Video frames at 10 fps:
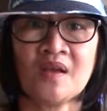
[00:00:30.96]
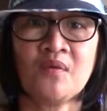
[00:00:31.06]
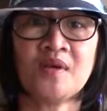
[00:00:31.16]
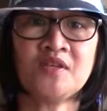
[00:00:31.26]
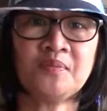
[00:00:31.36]

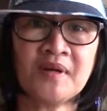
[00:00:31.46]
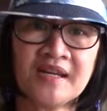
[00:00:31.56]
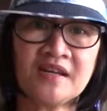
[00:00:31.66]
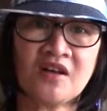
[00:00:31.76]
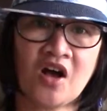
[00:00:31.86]
When you
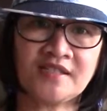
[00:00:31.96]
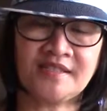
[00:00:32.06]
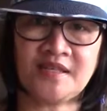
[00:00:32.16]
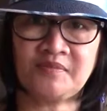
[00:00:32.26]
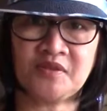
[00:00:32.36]
bring a
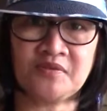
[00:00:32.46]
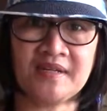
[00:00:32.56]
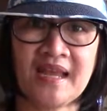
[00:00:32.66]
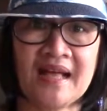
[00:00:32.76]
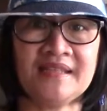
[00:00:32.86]
concept to
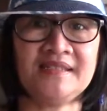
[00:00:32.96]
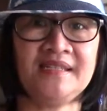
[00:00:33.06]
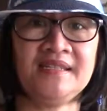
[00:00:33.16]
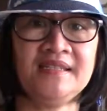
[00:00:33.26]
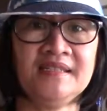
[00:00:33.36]

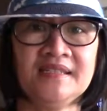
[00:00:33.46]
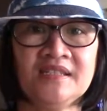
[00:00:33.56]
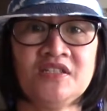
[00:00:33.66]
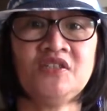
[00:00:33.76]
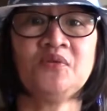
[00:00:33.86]
reality,
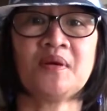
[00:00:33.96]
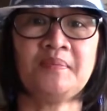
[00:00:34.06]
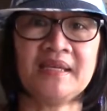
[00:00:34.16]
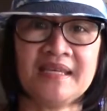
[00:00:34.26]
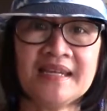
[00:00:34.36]
you are
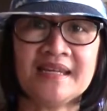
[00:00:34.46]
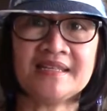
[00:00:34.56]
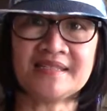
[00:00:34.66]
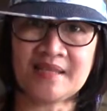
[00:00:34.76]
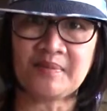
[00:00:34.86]

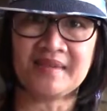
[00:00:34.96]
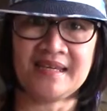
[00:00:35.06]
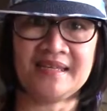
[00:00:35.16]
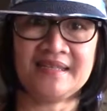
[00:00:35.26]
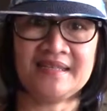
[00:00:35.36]
beginning
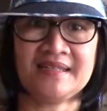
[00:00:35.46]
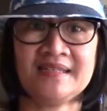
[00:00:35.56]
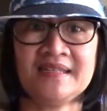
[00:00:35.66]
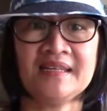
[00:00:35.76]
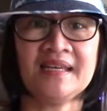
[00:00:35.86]
something.
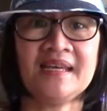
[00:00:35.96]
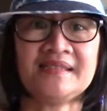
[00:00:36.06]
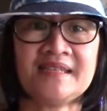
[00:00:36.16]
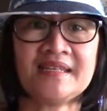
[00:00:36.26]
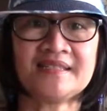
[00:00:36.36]

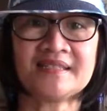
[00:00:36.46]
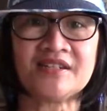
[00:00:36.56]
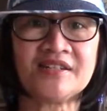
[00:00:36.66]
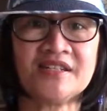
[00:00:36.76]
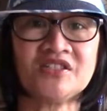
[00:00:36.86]
It takes
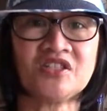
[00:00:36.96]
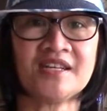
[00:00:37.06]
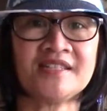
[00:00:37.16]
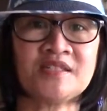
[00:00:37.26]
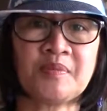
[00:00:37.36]
courage and
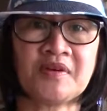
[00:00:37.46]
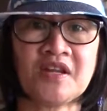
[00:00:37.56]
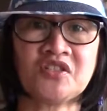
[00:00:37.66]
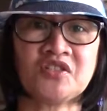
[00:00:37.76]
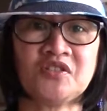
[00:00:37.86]

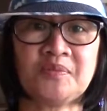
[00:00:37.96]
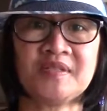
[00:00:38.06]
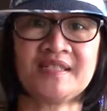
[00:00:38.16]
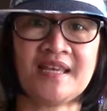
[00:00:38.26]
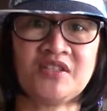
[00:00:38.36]
inspiration to
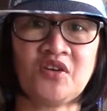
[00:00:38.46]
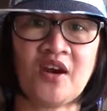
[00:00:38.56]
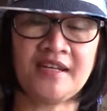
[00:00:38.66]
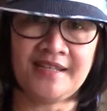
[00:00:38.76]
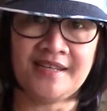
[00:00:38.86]
present
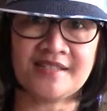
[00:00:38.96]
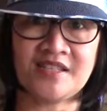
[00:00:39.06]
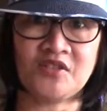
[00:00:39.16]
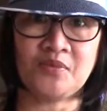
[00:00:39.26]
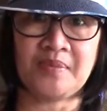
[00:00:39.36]
your ideas
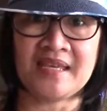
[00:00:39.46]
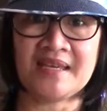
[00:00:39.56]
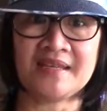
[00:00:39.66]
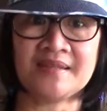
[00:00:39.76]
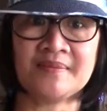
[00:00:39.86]
into
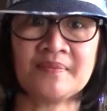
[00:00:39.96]
being.